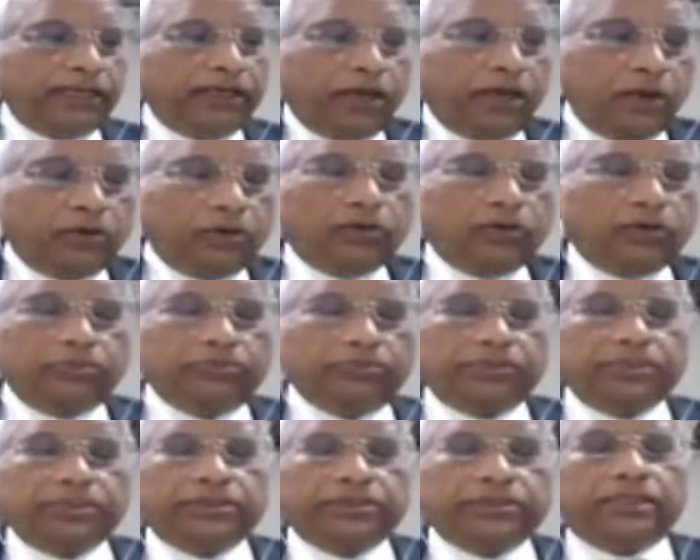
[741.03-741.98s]
now
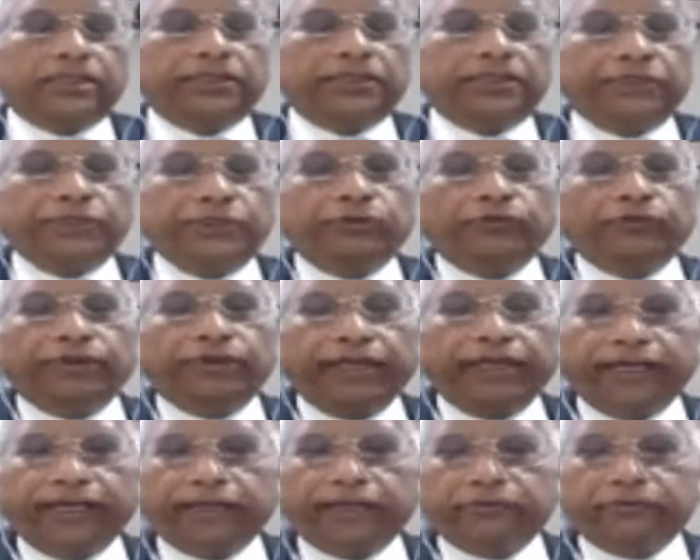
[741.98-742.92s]
with the new
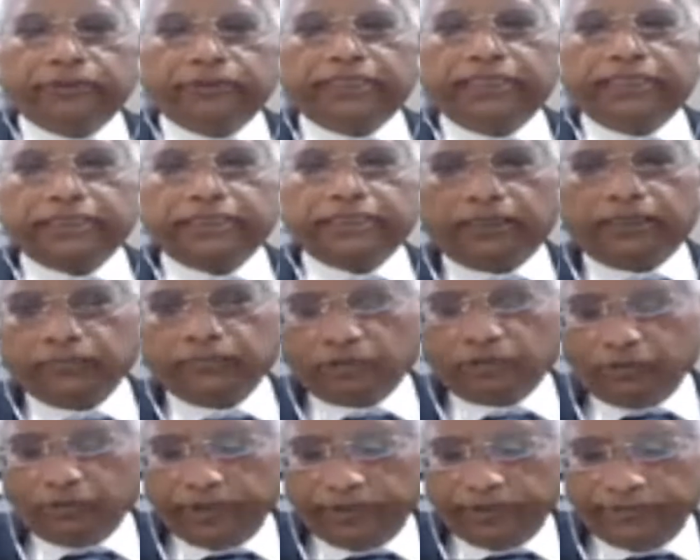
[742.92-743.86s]
variant which has come,
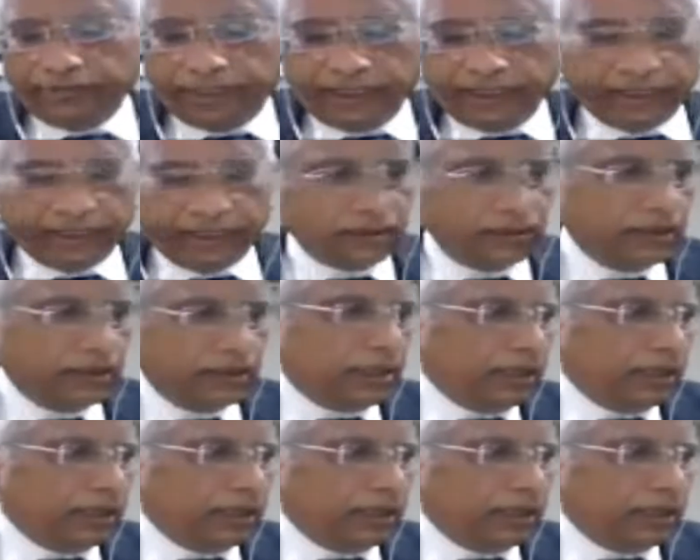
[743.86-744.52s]
COVID variant,